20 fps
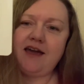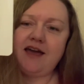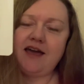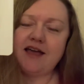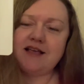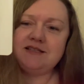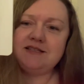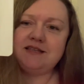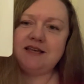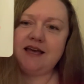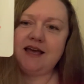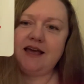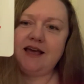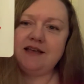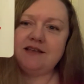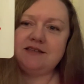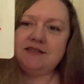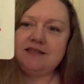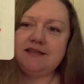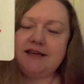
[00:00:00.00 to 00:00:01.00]
-S
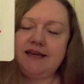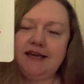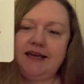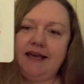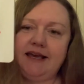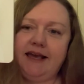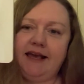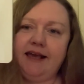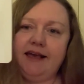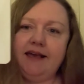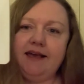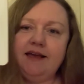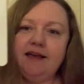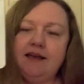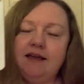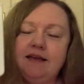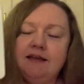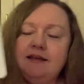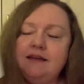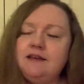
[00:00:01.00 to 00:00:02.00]
-S -E.
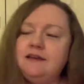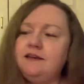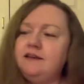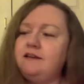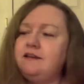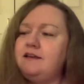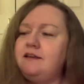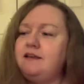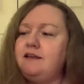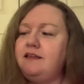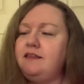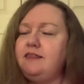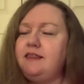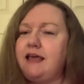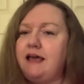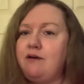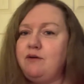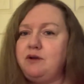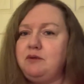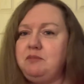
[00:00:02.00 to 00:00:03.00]

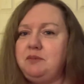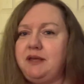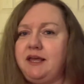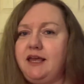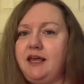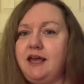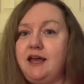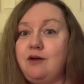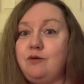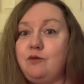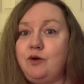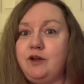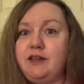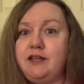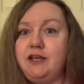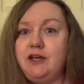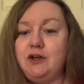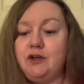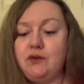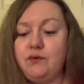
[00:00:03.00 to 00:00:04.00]
That would be a
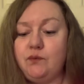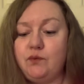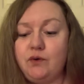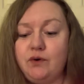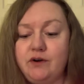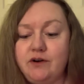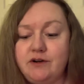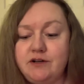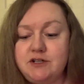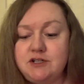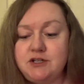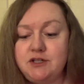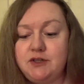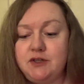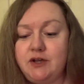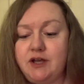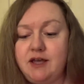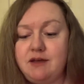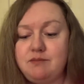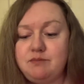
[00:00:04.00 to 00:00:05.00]
really good word to
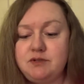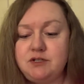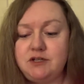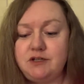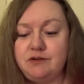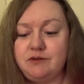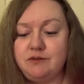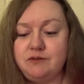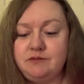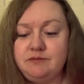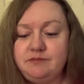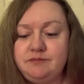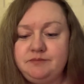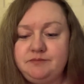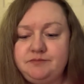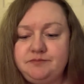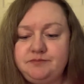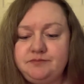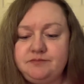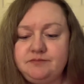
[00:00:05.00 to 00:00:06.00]
look up too
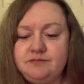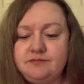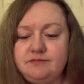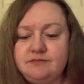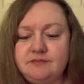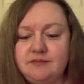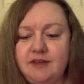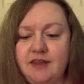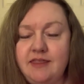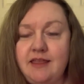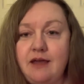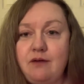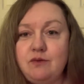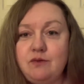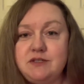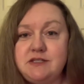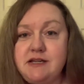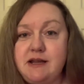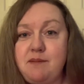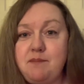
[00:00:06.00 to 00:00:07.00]
and that
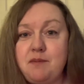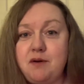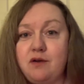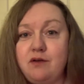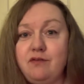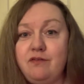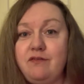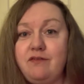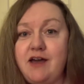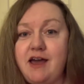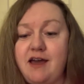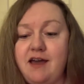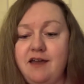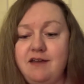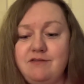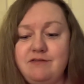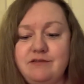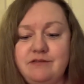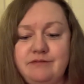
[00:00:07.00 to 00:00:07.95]
was number five.